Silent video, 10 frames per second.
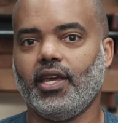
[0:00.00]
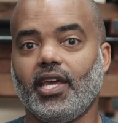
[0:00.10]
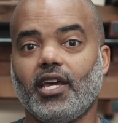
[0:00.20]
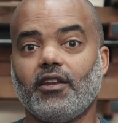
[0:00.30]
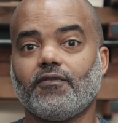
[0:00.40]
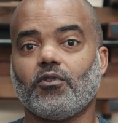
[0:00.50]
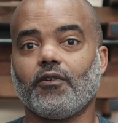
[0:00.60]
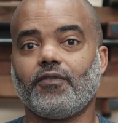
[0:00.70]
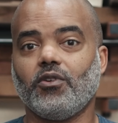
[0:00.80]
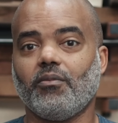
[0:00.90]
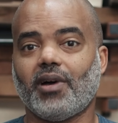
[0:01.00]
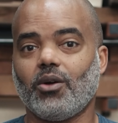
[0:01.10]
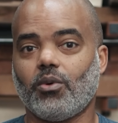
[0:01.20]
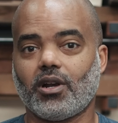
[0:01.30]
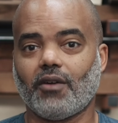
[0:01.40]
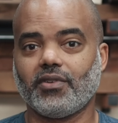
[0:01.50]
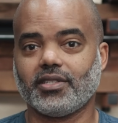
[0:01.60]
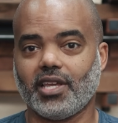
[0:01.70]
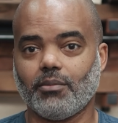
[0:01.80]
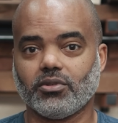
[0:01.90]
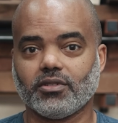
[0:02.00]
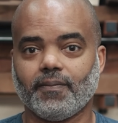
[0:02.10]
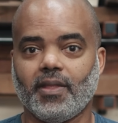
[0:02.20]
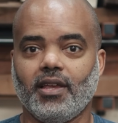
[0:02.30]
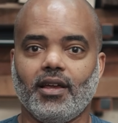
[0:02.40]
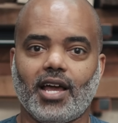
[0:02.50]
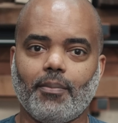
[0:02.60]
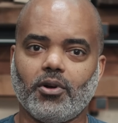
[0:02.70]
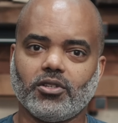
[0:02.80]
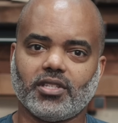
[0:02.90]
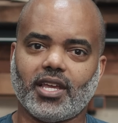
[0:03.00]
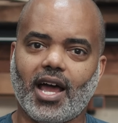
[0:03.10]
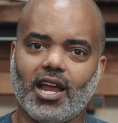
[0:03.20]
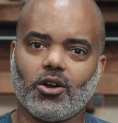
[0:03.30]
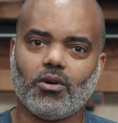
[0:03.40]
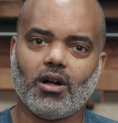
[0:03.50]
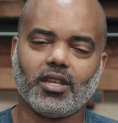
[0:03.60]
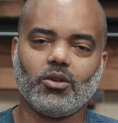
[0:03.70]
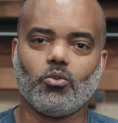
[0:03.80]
And for a few of my one-off examples, I purchased a higher quality